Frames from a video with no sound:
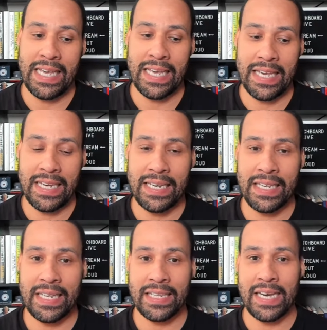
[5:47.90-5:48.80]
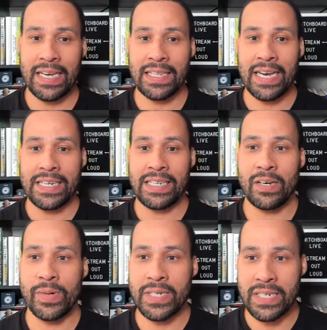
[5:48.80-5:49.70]
and the
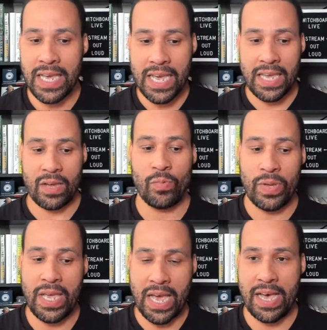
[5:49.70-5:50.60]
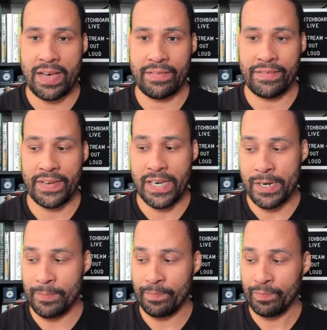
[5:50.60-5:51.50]
idea was, hey, we have
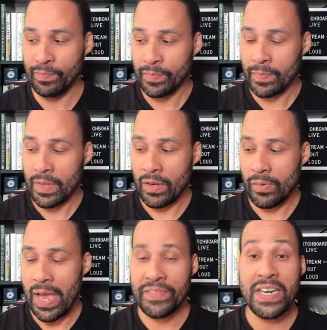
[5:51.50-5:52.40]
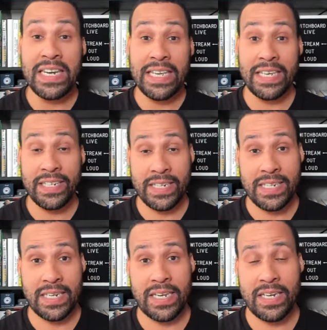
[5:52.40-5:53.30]
the need to
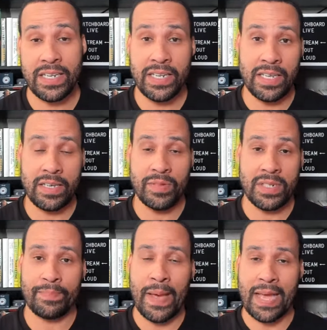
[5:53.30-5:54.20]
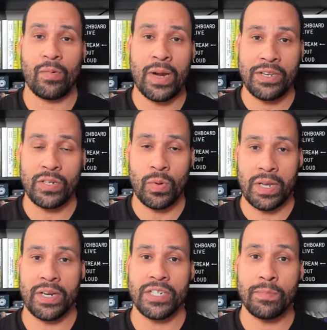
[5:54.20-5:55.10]
send. It was back when I used to
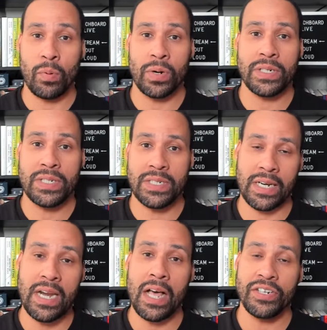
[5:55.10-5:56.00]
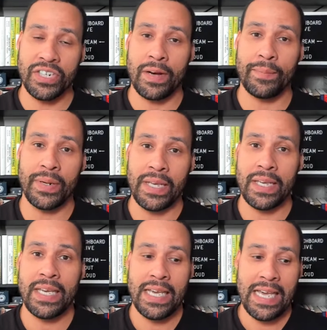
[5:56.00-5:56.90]
work at a sports technology
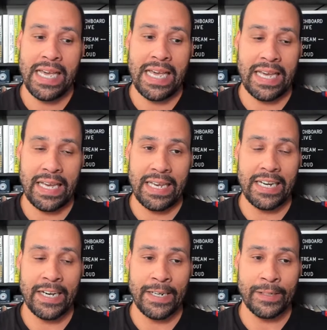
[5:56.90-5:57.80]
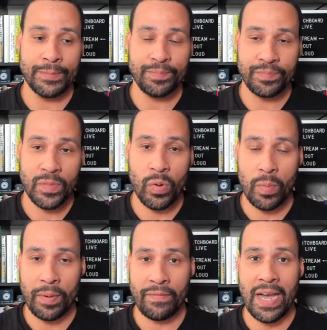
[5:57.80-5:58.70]
company, and we
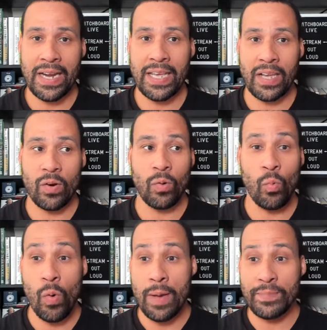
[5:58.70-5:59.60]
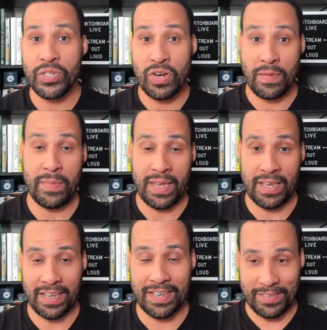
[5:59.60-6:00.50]
were providing web
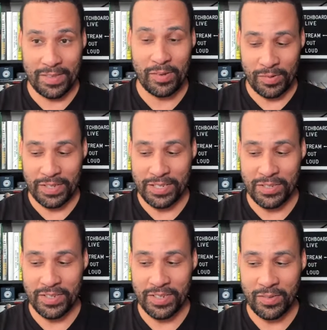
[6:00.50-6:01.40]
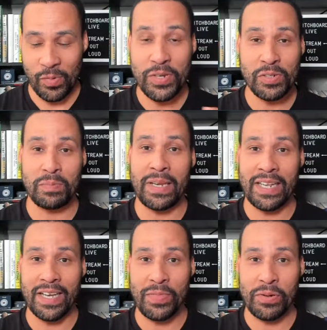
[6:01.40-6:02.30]
streaming, or the Windows Media